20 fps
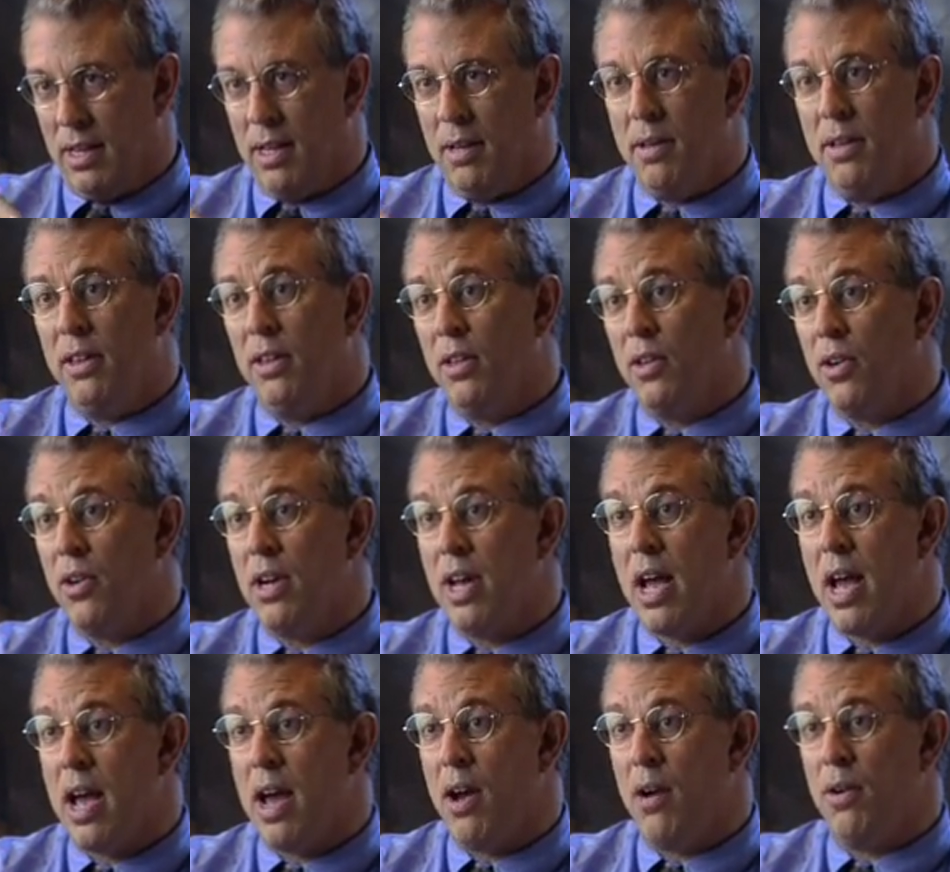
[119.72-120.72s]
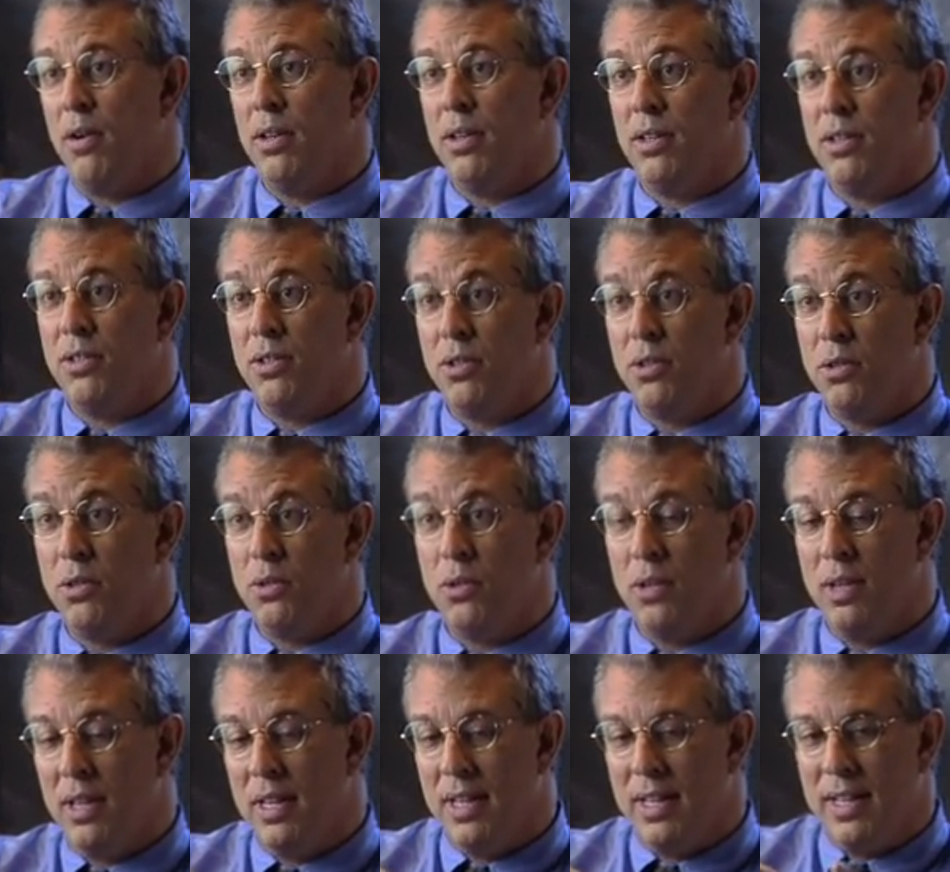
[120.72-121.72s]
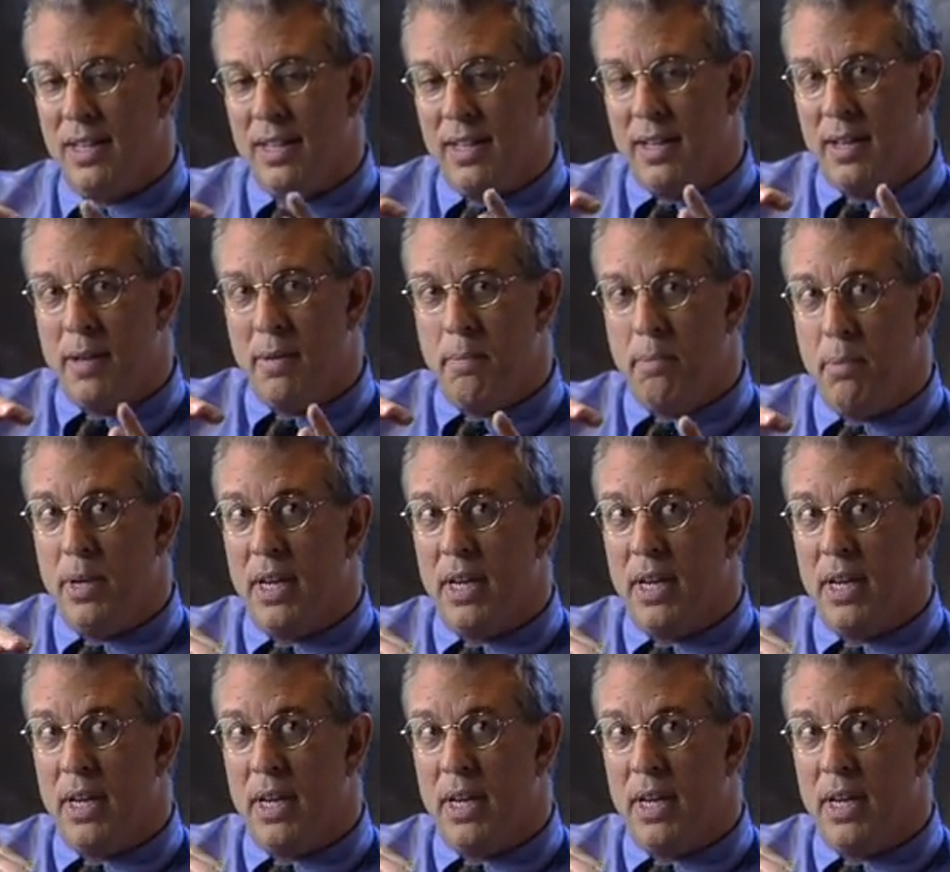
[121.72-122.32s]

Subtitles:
learn how to be